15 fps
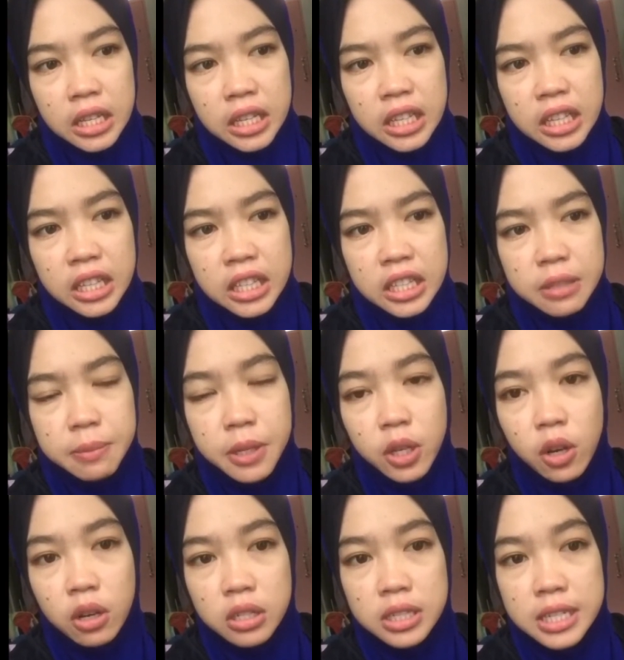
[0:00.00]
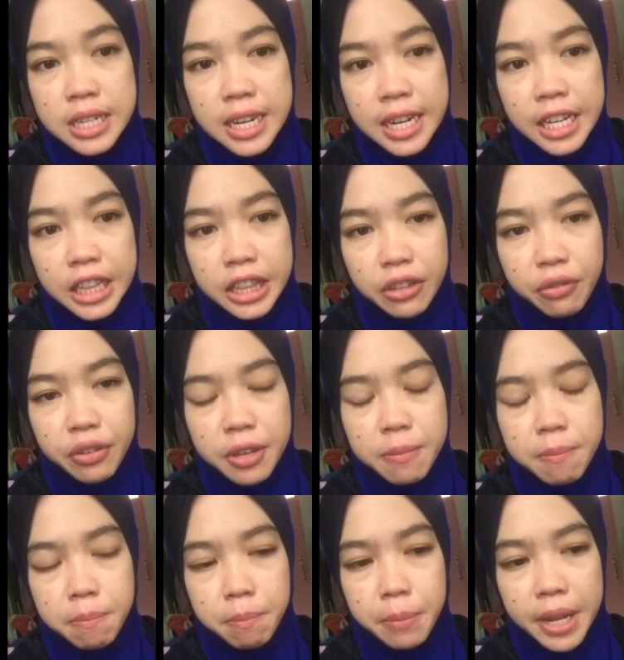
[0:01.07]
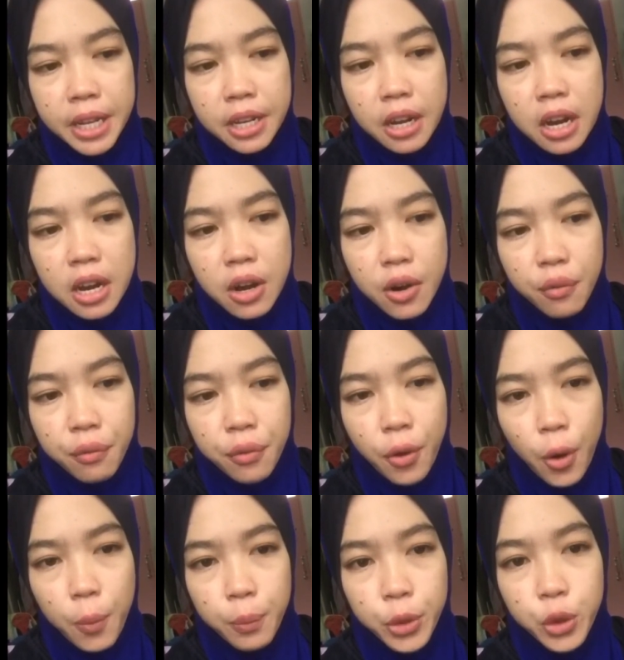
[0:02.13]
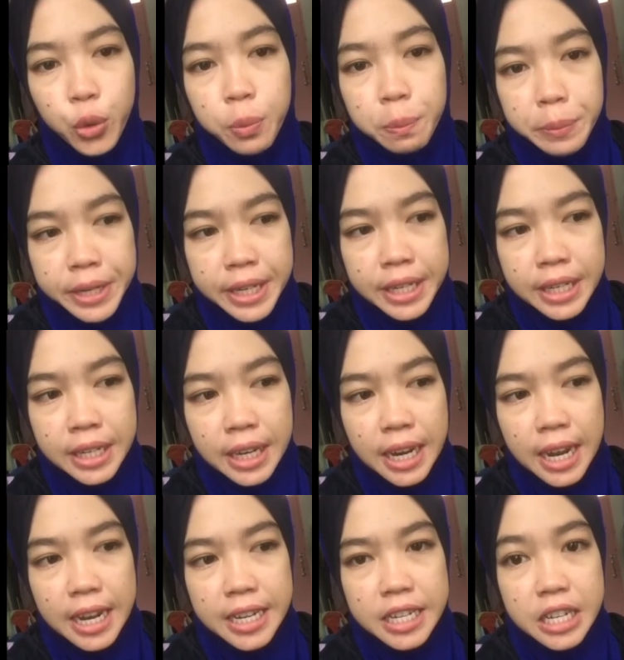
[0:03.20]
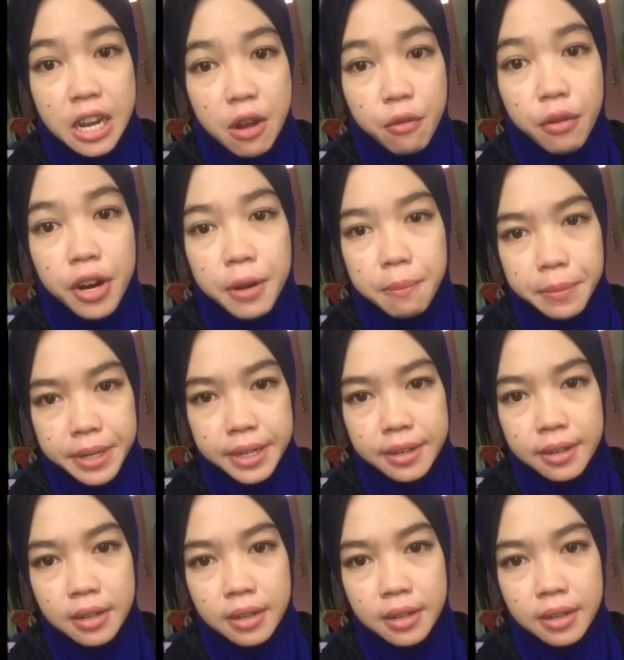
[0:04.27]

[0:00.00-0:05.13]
it is because the negative impact from human and the environment.